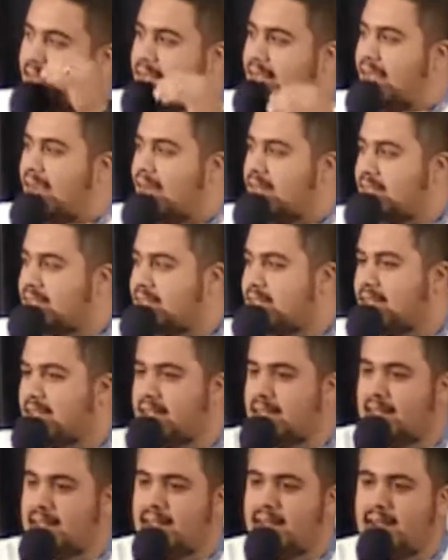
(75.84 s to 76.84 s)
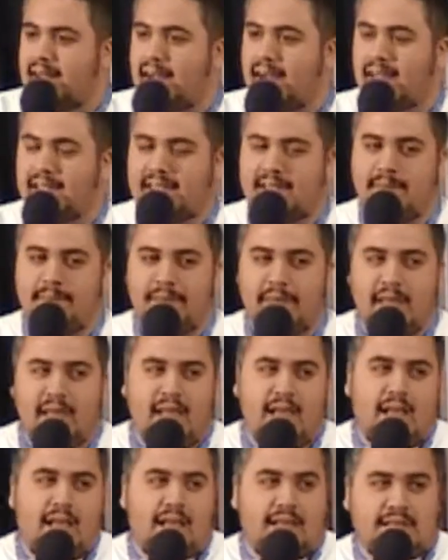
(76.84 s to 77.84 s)
Yes. Awesome.
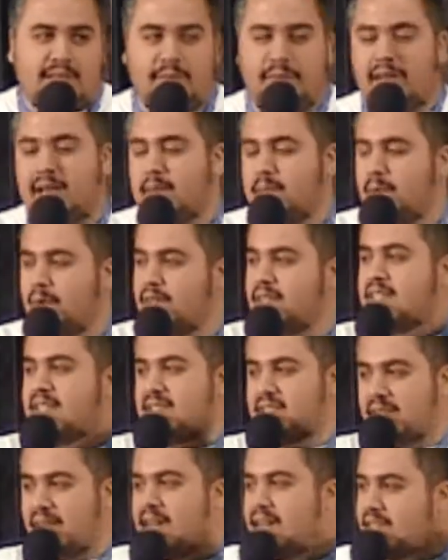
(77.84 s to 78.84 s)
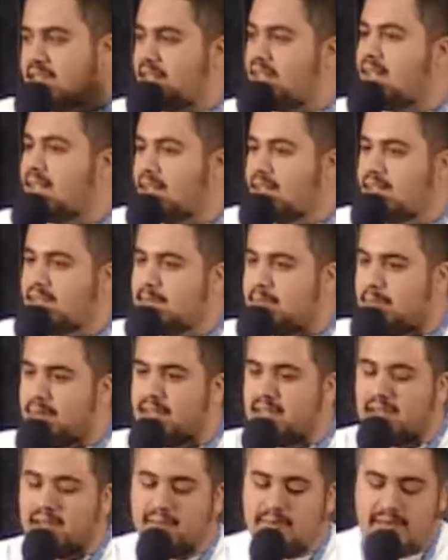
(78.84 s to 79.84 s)
See, we need more 6th graders here. More
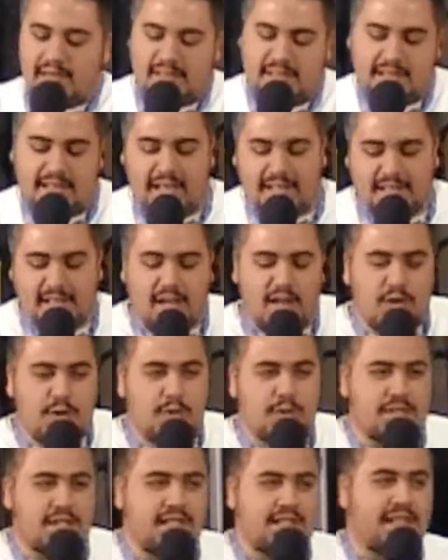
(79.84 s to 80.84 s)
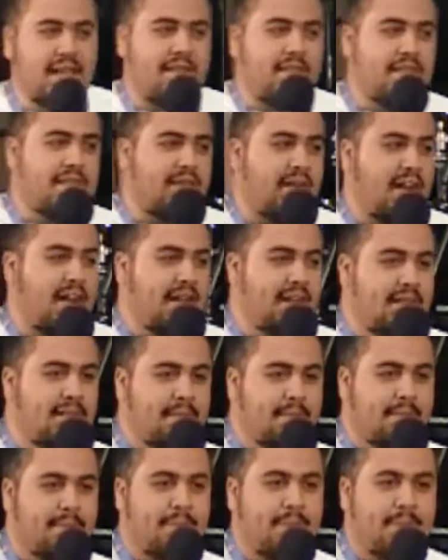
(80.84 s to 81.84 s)
young ones. Yes. Who's in 7th grade?
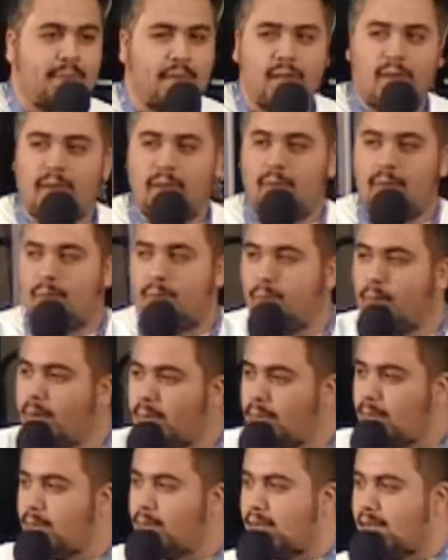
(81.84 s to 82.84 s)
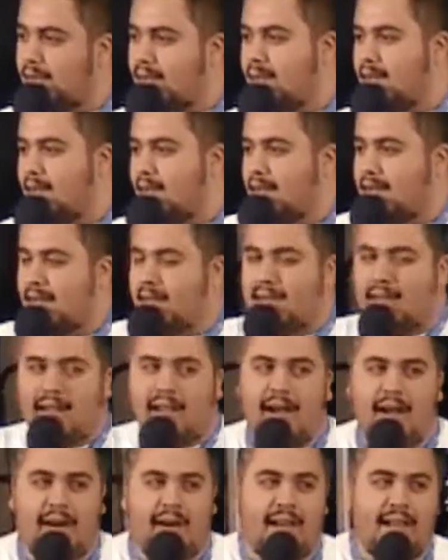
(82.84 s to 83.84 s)
Woo!
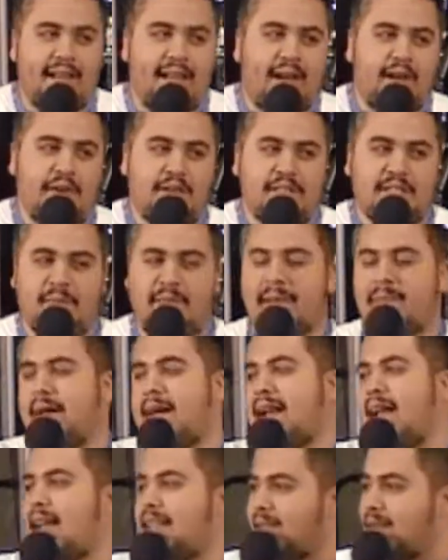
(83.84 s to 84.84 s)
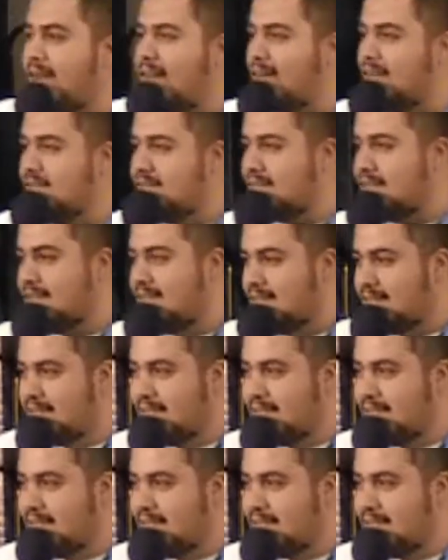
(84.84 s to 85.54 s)
All right, now who's the big bad 8th graders?